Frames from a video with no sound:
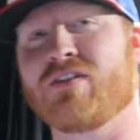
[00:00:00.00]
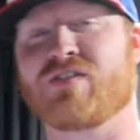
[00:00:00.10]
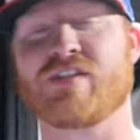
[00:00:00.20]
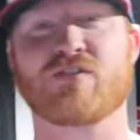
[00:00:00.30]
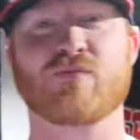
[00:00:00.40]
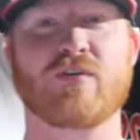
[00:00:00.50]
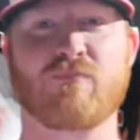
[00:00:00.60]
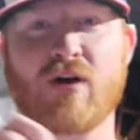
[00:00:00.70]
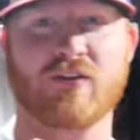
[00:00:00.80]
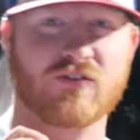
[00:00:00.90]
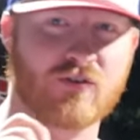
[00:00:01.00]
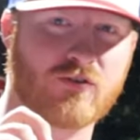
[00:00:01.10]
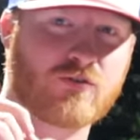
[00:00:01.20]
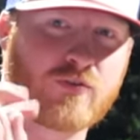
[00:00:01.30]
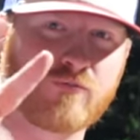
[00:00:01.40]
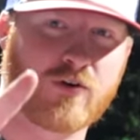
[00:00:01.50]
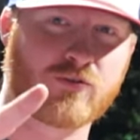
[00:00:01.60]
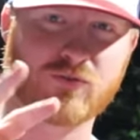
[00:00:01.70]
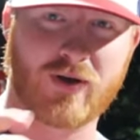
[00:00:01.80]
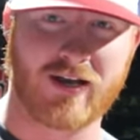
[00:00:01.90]
Since we've bought the scooters, we've
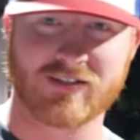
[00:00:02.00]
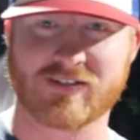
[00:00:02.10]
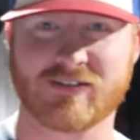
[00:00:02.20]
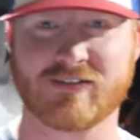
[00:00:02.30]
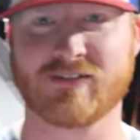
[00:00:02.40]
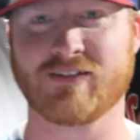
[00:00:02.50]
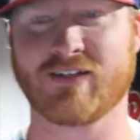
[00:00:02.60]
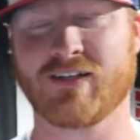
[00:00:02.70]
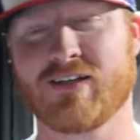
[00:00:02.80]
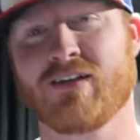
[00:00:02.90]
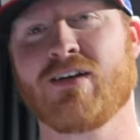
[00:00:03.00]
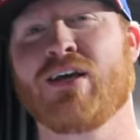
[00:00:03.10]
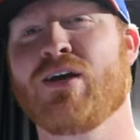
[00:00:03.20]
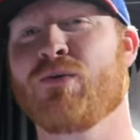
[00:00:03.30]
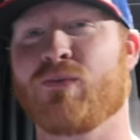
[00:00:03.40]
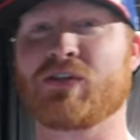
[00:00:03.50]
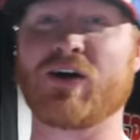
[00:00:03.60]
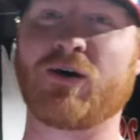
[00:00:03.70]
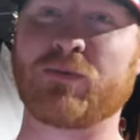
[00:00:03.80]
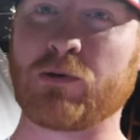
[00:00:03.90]
rode twice. We
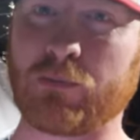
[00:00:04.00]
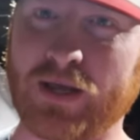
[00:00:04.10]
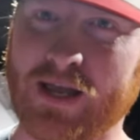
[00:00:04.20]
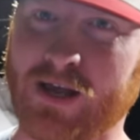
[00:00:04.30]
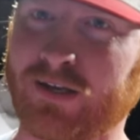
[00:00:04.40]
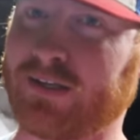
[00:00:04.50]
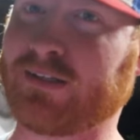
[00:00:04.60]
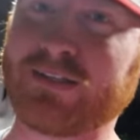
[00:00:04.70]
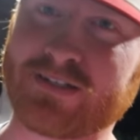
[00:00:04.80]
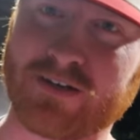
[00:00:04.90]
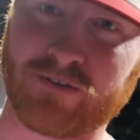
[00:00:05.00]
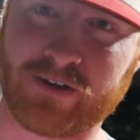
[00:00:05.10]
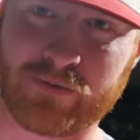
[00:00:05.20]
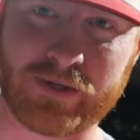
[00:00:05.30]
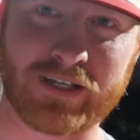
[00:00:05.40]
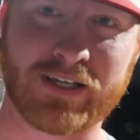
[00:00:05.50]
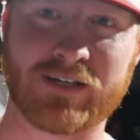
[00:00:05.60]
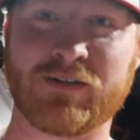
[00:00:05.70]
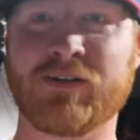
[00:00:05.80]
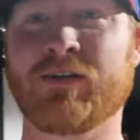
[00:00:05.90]
thought we would be out at least every other
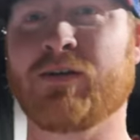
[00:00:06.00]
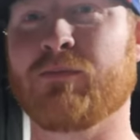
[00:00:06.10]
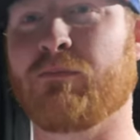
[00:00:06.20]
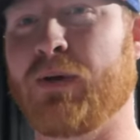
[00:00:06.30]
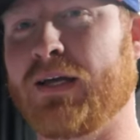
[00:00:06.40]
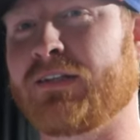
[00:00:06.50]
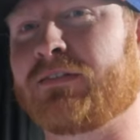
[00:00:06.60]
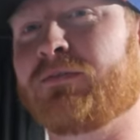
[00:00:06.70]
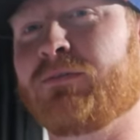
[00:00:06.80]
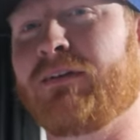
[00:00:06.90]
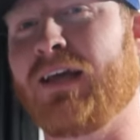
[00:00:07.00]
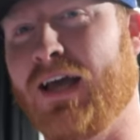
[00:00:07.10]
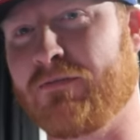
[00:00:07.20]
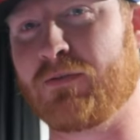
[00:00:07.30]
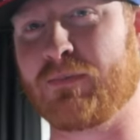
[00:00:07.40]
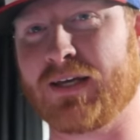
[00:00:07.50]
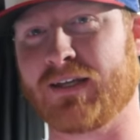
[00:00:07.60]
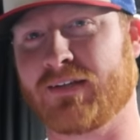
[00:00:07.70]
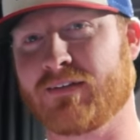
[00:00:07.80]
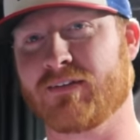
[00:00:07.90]
weekend, but we haven't
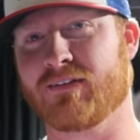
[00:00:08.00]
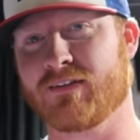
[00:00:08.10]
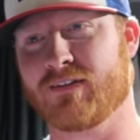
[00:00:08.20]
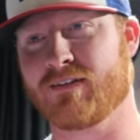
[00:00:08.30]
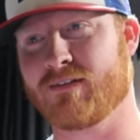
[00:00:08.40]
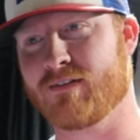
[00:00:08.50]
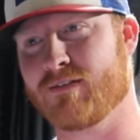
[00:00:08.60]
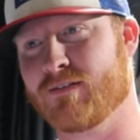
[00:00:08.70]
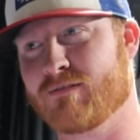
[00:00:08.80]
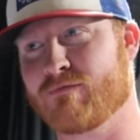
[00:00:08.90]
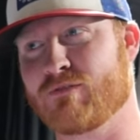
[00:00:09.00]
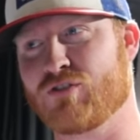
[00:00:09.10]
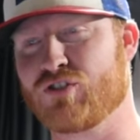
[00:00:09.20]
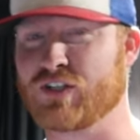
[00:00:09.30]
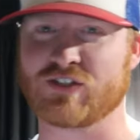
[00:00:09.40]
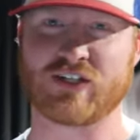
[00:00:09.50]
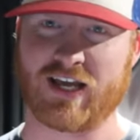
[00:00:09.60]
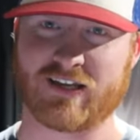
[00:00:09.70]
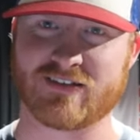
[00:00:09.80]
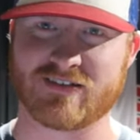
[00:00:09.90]
been just
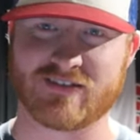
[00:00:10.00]
yet.